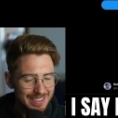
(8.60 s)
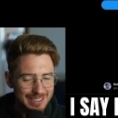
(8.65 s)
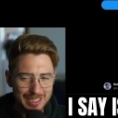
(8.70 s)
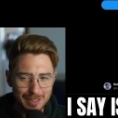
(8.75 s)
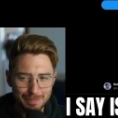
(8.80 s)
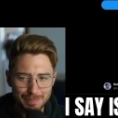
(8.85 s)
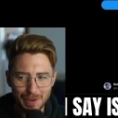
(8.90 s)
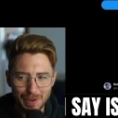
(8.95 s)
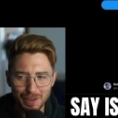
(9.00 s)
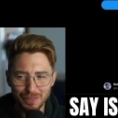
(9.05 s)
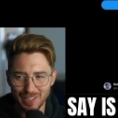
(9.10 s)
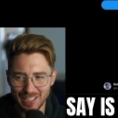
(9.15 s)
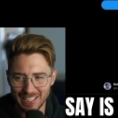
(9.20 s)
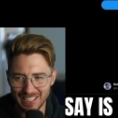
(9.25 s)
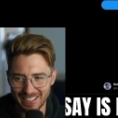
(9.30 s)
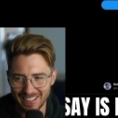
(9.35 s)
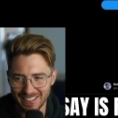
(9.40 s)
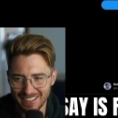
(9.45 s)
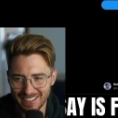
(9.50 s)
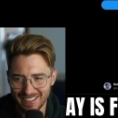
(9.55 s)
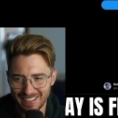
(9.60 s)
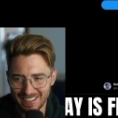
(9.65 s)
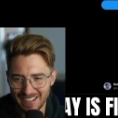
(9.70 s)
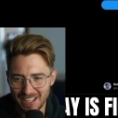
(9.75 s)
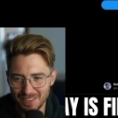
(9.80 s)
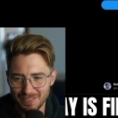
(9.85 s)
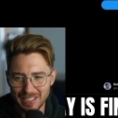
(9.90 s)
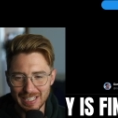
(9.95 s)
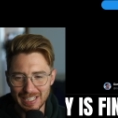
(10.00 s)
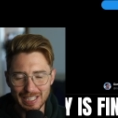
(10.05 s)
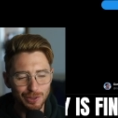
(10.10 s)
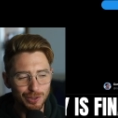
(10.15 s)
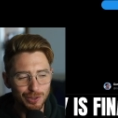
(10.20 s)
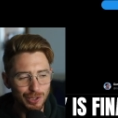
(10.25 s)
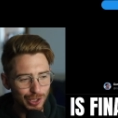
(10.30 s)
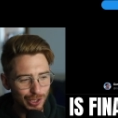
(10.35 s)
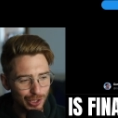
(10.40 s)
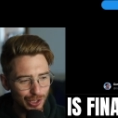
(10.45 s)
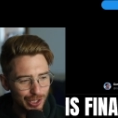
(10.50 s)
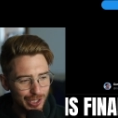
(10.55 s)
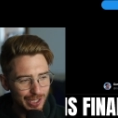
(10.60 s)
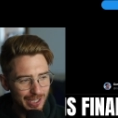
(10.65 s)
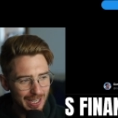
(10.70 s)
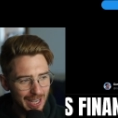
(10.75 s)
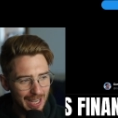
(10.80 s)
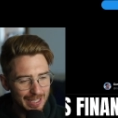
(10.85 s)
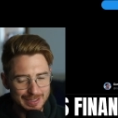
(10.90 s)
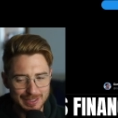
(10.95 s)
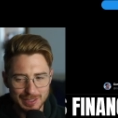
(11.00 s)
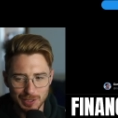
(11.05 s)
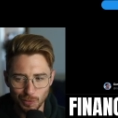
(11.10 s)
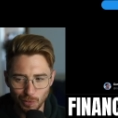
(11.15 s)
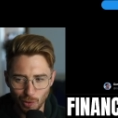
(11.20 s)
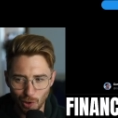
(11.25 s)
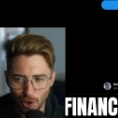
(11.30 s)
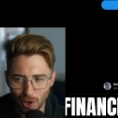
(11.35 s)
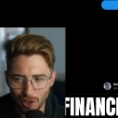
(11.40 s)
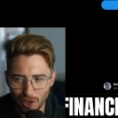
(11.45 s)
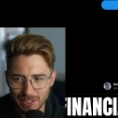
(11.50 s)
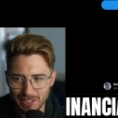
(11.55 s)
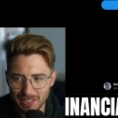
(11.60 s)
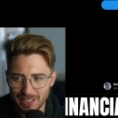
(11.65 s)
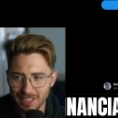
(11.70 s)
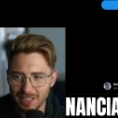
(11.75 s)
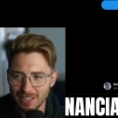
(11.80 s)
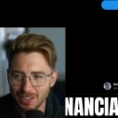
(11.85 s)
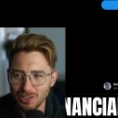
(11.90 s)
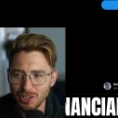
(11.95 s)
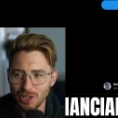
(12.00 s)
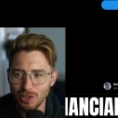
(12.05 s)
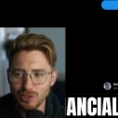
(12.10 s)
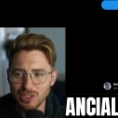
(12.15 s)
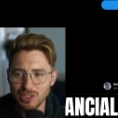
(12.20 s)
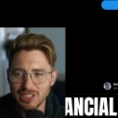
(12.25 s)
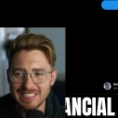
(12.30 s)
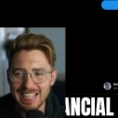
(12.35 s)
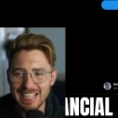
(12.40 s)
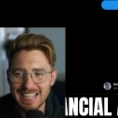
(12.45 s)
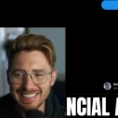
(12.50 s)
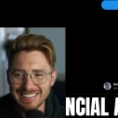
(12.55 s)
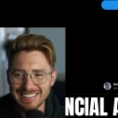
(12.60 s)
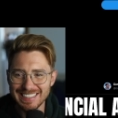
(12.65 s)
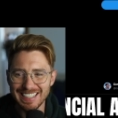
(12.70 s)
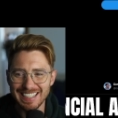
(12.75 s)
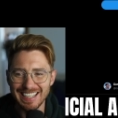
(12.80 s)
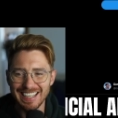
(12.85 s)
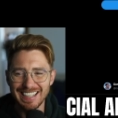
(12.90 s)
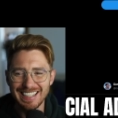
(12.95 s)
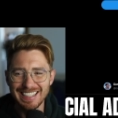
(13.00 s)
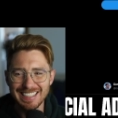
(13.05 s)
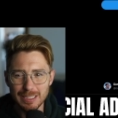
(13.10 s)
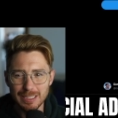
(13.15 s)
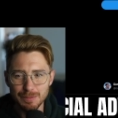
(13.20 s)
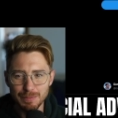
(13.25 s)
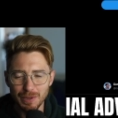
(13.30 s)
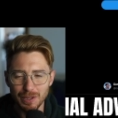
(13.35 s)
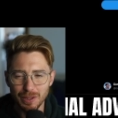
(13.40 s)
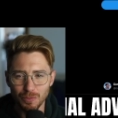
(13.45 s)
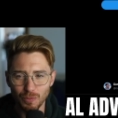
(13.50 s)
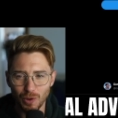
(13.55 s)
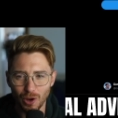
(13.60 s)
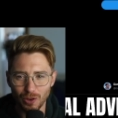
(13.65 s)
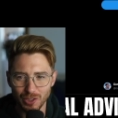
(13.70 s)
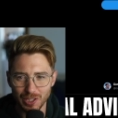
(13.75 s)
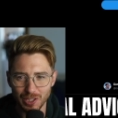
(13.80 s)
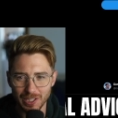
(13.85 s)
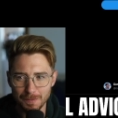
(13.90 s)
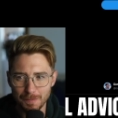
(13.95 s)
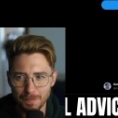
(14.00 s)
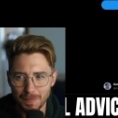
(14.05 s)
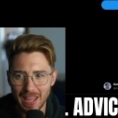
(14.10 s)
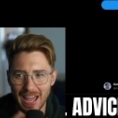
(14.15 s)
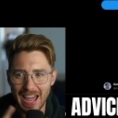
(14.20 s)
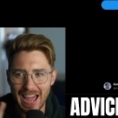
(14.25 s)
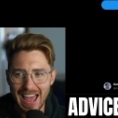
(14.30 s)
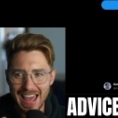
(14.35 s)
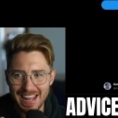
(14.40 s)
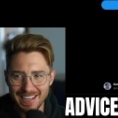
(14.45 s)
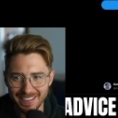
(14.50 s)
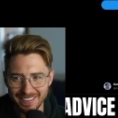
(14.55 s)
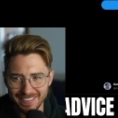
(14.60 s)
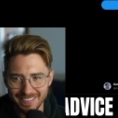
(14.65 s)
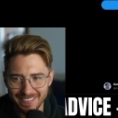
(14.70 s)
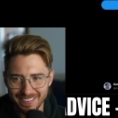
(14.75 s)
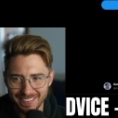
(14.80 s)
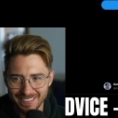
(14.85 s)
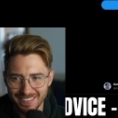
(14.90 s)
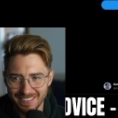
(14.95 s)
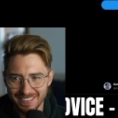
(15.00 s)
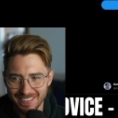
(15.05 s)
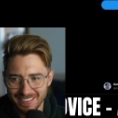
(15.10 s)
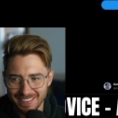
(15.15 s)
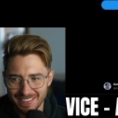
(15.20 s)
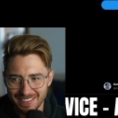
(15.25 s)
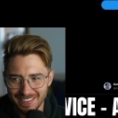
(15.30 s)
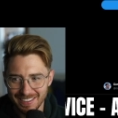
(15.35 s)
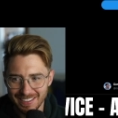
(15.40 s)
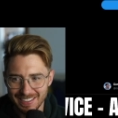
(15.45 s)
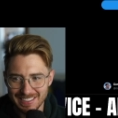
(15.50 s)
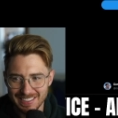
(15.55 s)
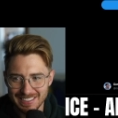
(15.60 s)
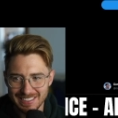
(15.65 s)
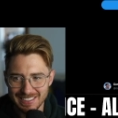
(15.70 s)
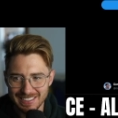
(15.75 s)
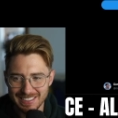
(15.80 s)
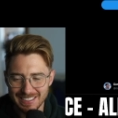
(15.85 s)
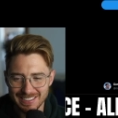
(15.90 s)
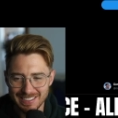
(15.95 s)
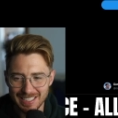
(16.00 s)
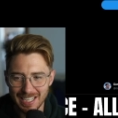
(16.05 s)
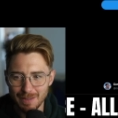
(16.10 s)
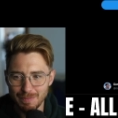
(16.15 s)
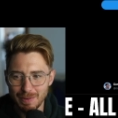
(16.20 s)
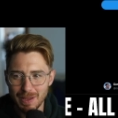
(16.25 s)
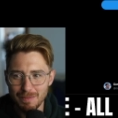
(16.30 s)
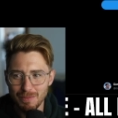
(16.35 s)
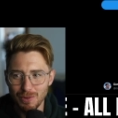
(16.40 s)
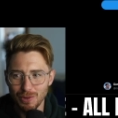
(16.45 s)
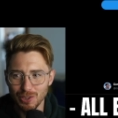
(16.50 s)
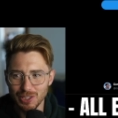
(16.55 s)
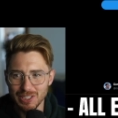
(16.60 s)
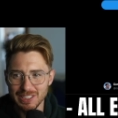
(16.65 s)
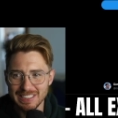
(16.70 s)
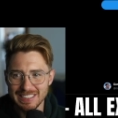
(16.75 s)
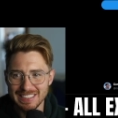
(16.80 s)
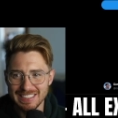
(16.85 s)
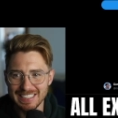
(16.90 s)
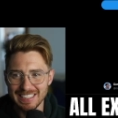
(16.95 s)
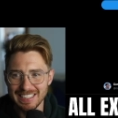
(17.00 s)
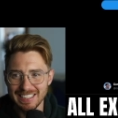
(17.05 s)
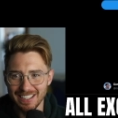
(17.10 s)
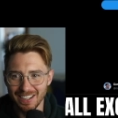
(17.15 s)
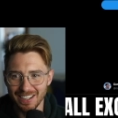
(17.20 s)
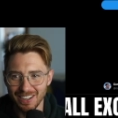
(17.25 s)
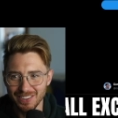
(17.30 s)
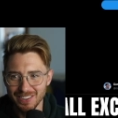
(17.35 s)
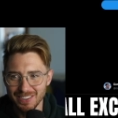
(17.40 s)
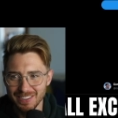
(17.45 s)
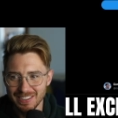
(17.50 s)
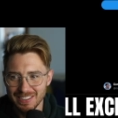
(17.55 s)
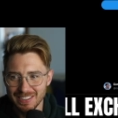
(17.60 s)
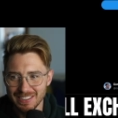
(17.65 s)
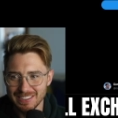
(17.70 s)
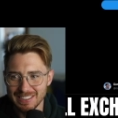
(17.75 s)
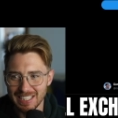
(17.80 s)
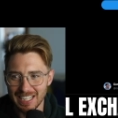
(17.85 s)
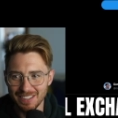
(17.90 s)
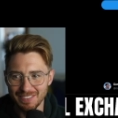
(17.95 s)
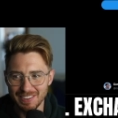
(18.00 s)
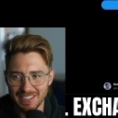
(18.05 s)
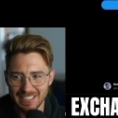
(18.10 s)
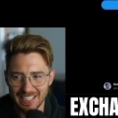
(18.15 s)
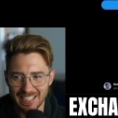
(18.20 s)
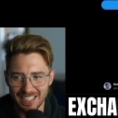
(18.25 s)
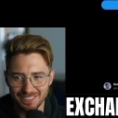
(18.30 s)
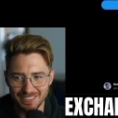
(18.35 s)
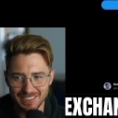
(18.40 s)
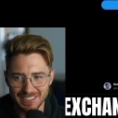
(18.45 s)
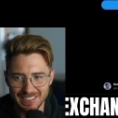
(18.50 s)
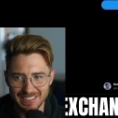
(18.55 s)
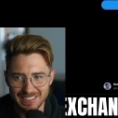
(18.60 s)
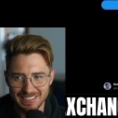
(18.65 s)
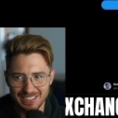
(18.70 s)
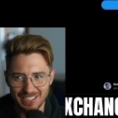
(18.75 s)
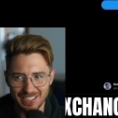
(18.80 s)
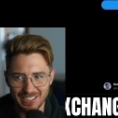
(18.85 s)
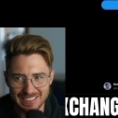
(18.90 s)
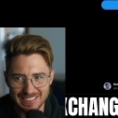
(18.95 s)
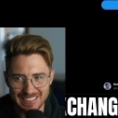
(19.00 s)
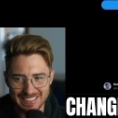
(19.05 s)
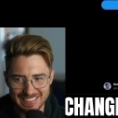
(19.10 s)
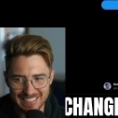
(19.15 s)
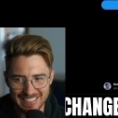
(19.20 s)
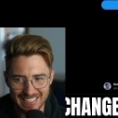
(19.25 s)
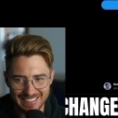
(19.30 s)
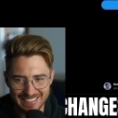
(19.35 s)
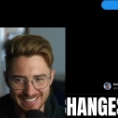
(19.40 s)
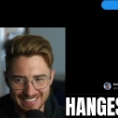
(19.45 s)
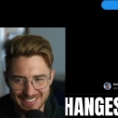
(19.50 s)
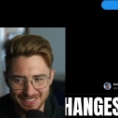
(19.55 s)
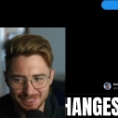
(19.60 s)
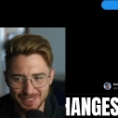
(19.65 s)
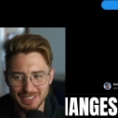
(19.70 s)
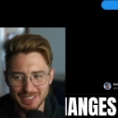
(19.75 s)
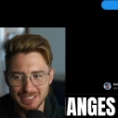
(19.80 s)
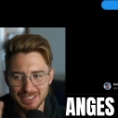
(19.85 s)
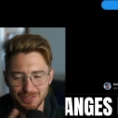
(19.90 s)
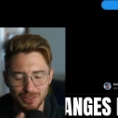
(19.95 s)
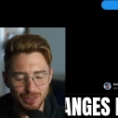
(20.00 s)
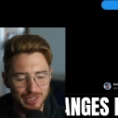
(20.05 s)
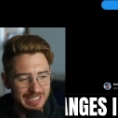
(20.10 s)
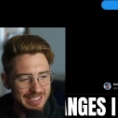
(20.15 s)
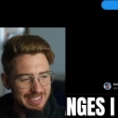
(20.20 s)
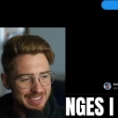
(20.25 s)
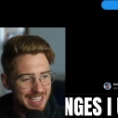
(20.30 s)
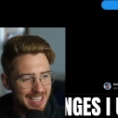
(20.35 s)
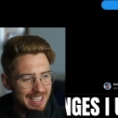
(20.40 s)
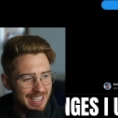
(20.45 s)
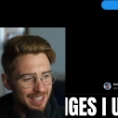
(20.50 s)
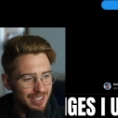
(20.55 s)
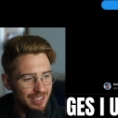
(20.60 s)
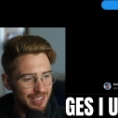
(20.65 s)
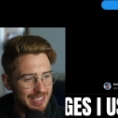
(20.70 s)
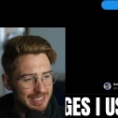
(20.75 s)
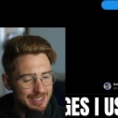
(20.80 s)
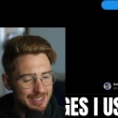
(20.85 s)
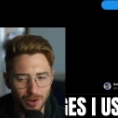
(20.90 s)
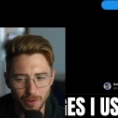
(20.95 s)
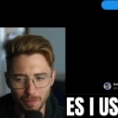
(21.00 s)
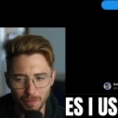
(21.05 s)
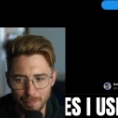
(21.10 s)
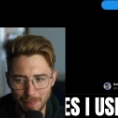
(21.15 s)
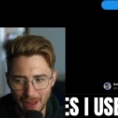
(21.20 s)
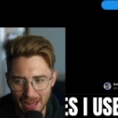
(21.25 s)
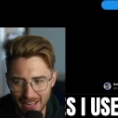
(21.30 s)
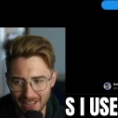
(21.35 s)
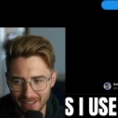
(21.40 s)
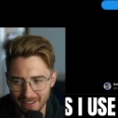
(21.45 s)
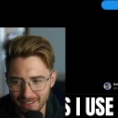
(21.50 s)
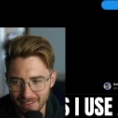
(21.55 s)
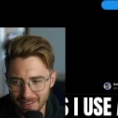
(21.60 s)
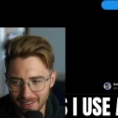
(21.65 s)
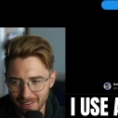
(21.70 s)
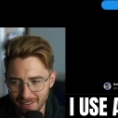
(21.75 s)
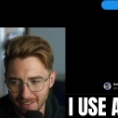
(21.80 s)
let's jump over here and have a little look as to what good old Senator Elizabeth Warren and JP Morgan CEO Jamie Dimon has got to say. So, first of all, let's check out this old bat.